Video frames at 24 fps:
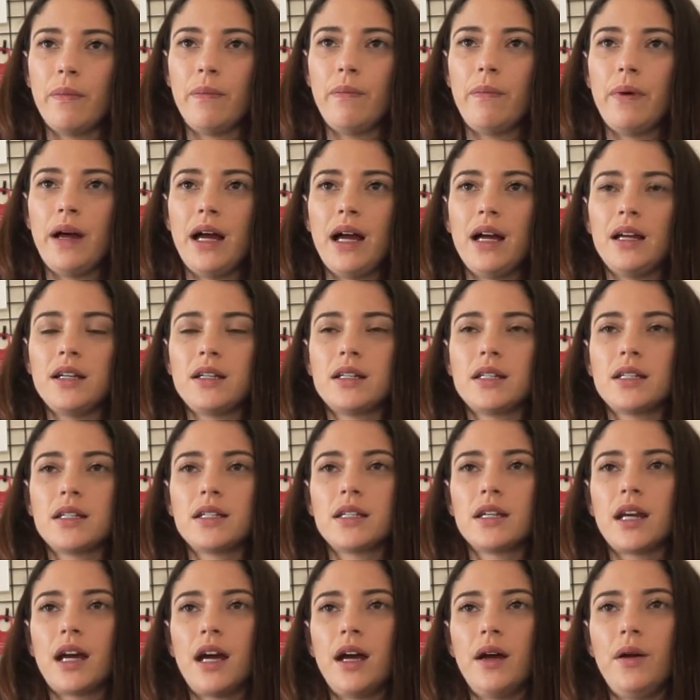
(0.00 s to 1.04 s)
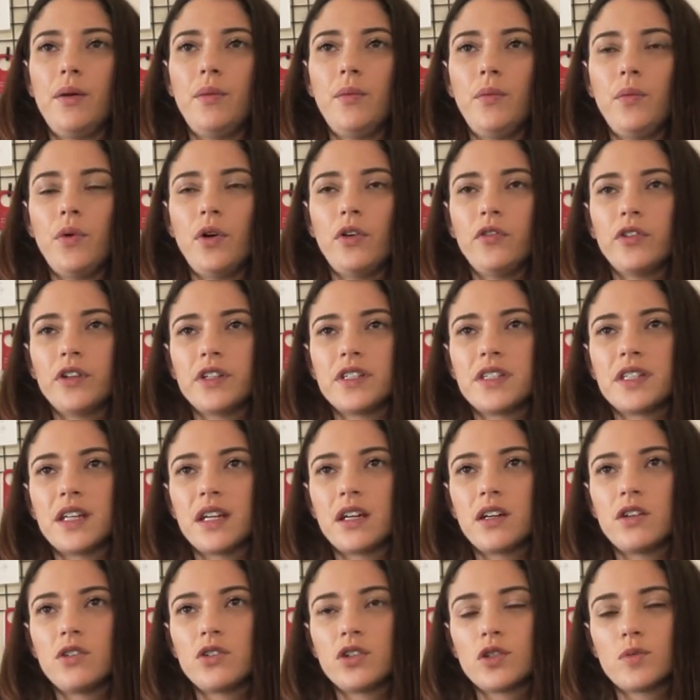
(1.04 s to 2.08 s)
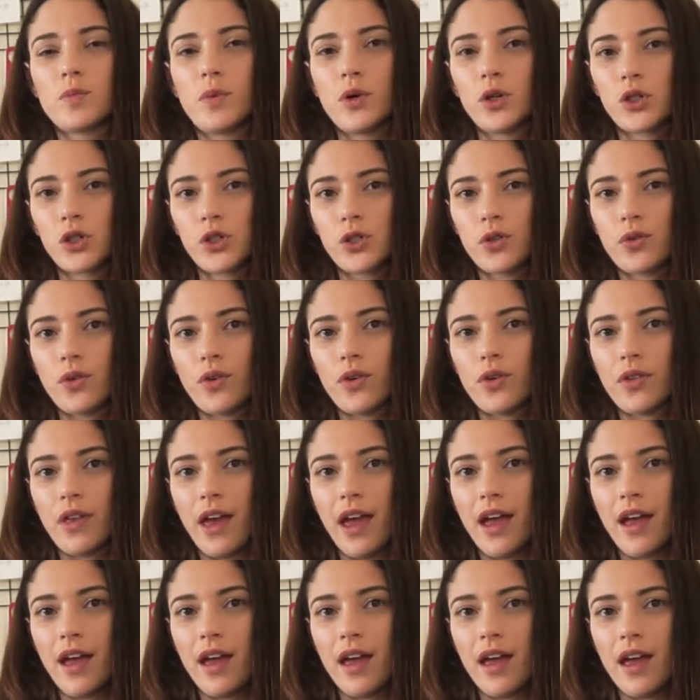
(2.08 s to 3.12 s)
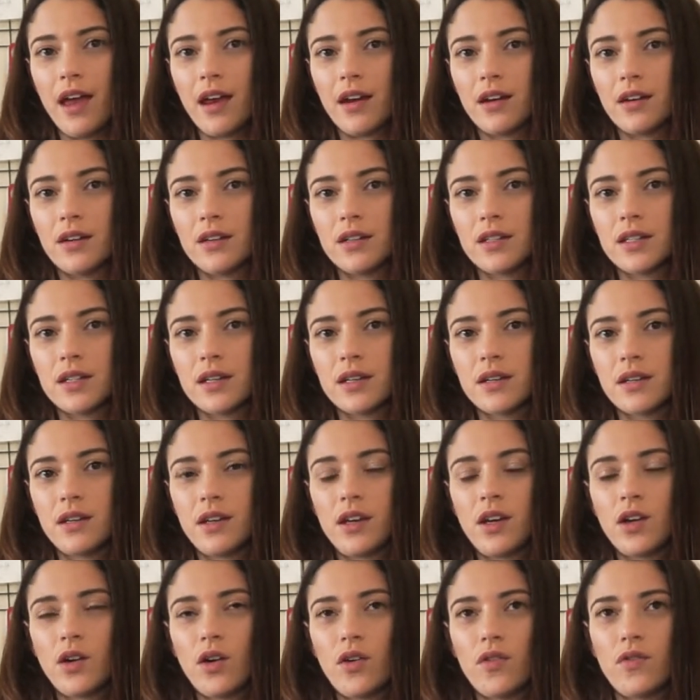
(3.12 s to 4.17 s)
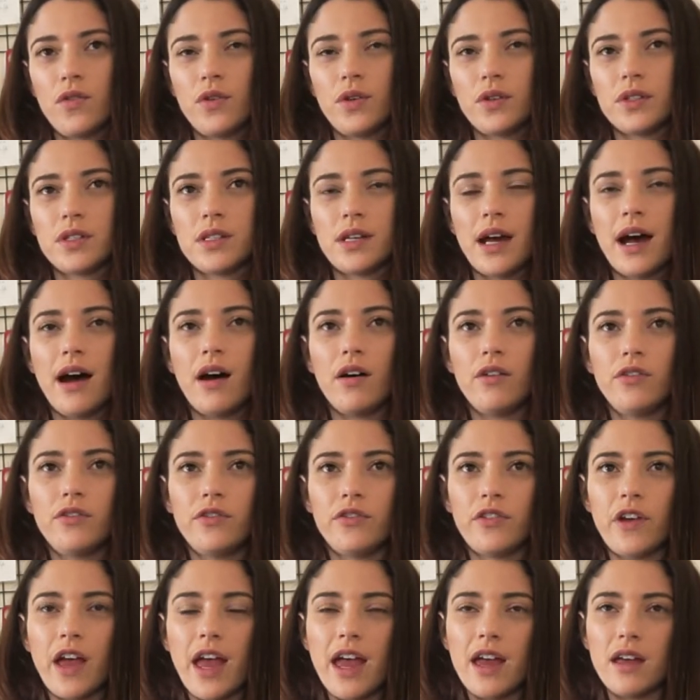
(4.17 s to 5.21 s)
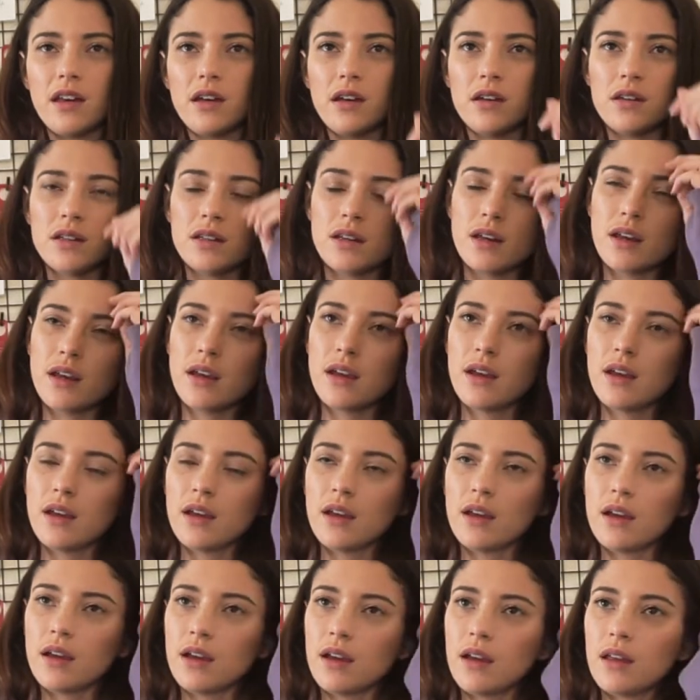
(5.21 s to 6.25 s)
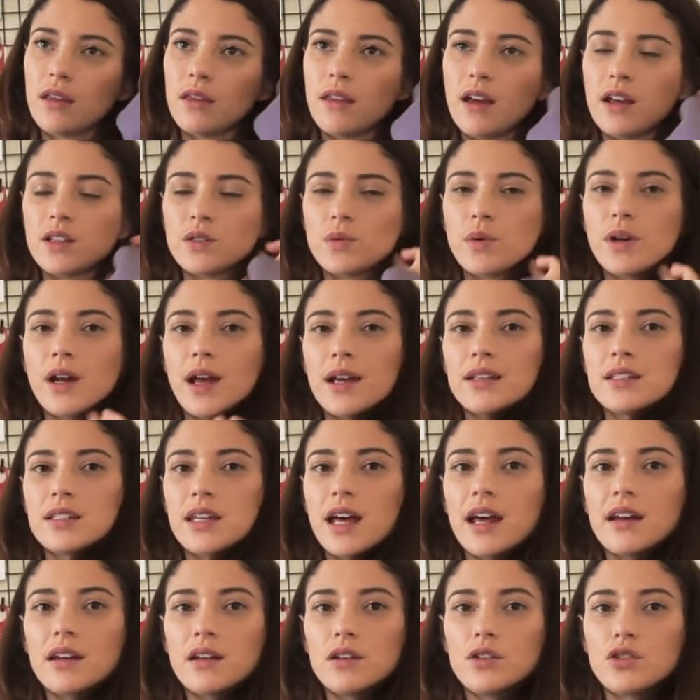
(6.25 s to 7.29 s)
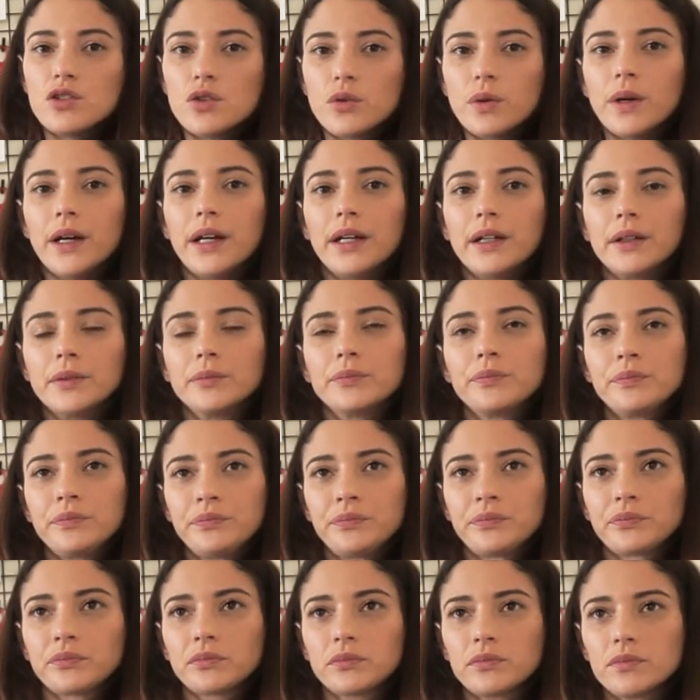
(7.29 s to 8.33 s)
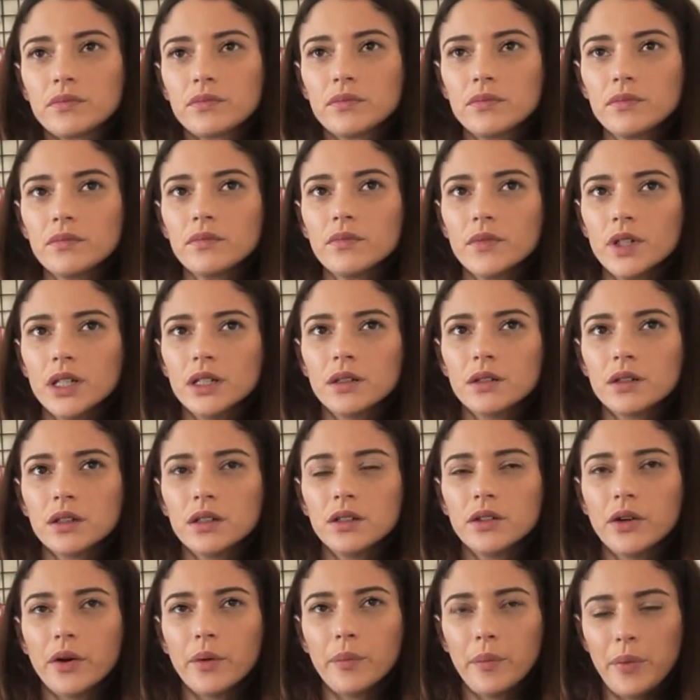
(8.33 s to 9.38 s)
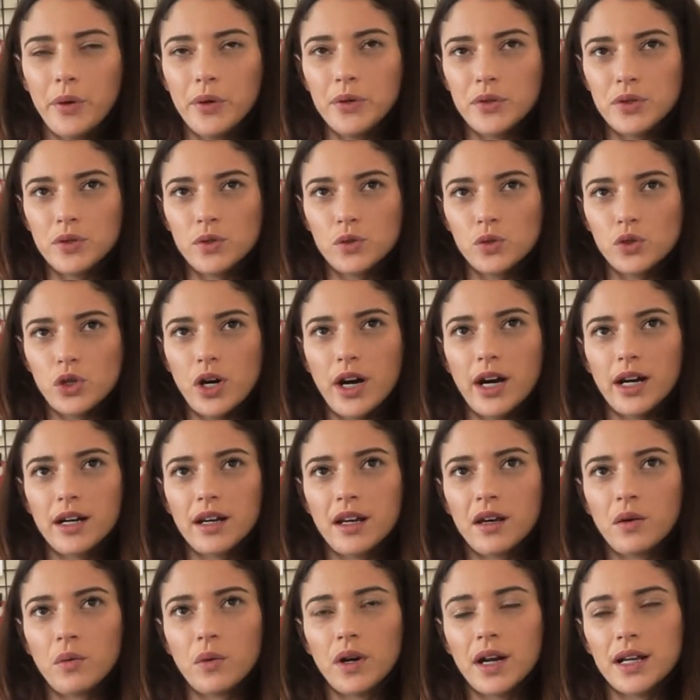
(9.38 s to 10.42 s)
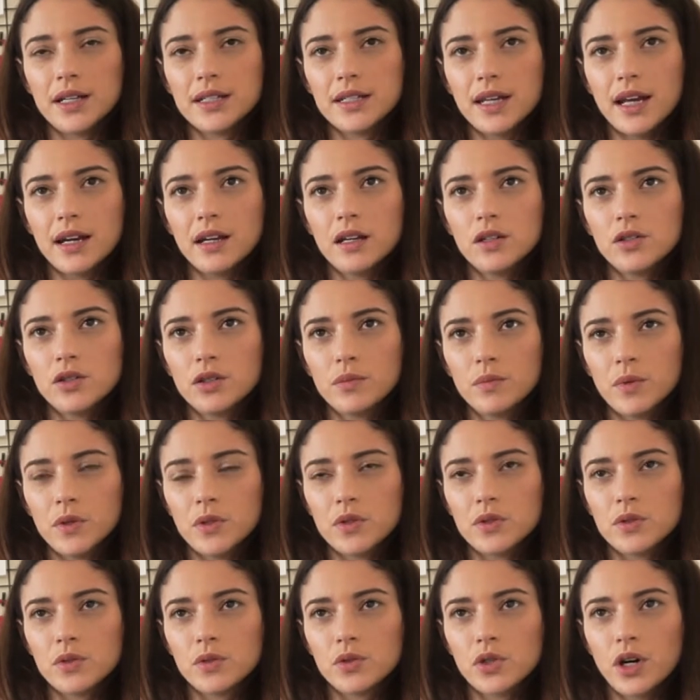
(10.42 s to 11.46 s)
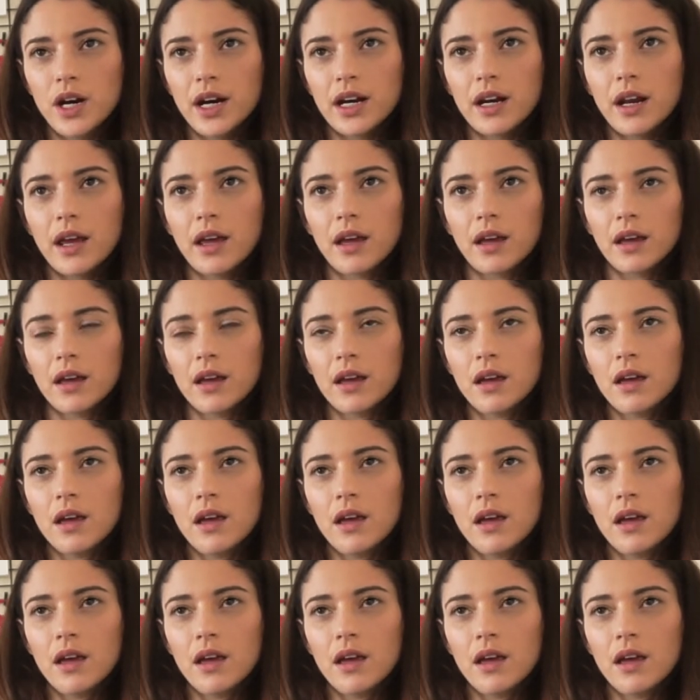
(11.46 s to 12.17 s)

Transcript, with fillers: But um, obviously, you just push through that and you get over yourself, and that's when I started doing, you know, personal training. When I started doing personal training,